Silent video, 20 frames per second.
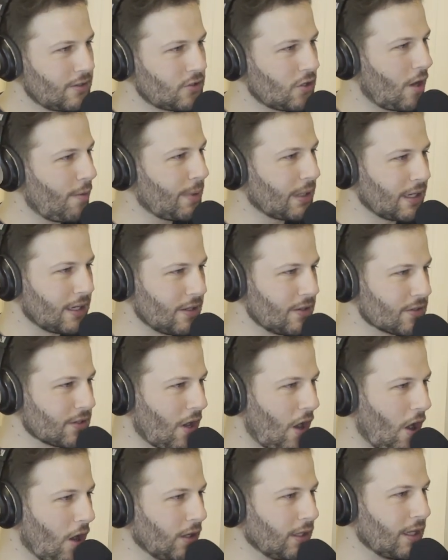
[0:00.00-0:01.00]
John McNeil's
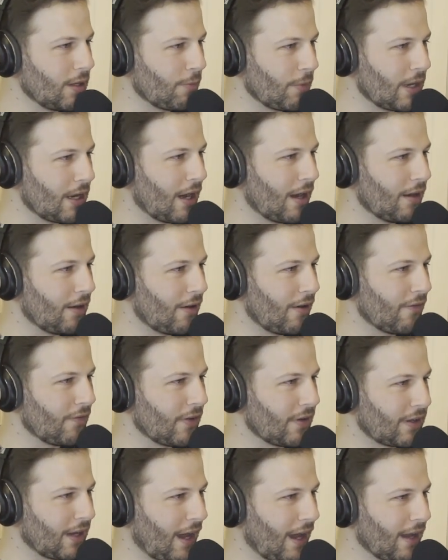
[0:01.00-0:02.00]
only winner of
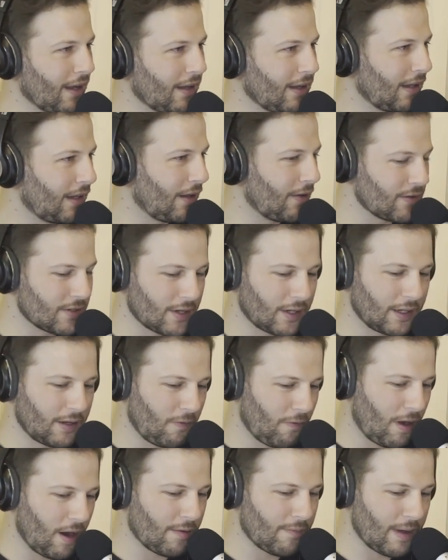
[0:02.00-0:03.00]
the day, and there was only
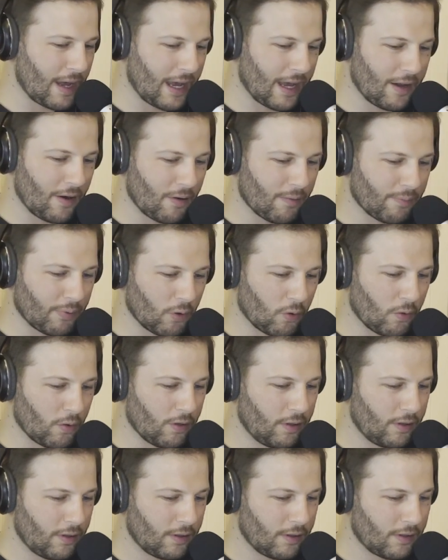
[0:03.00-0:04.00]
one man on
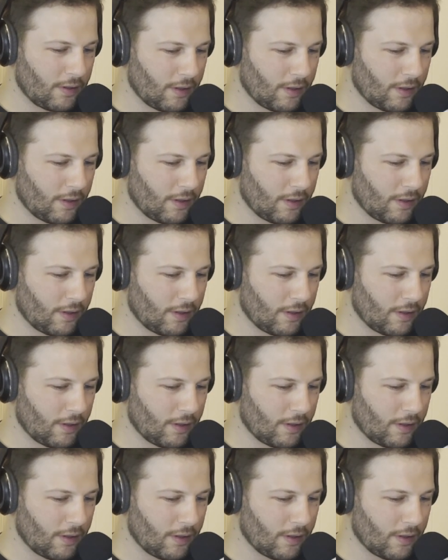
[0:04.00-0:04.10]
board.